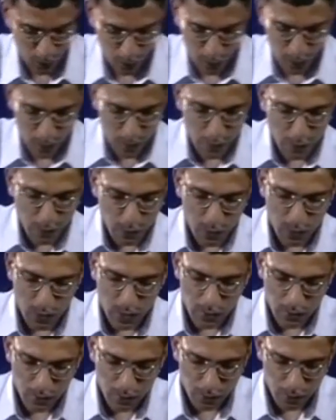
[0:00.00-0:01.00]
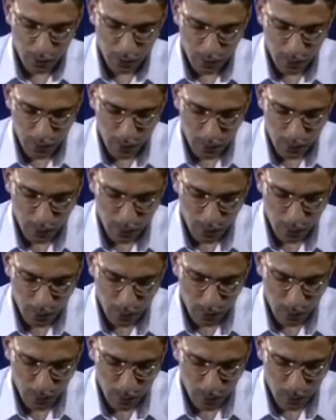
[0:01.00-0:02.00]
a photograph of
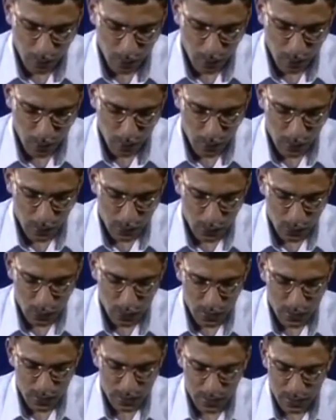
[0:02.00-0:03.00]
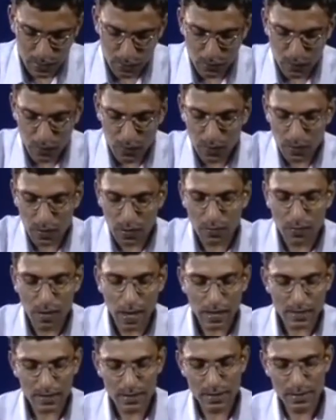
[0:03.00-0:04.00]
a storage system for
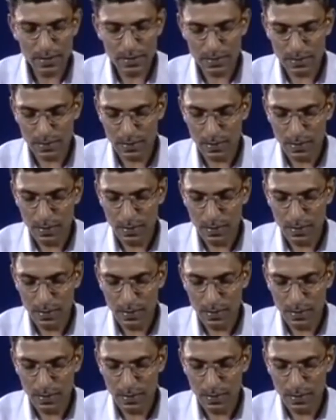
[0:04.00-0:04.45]
vaccines.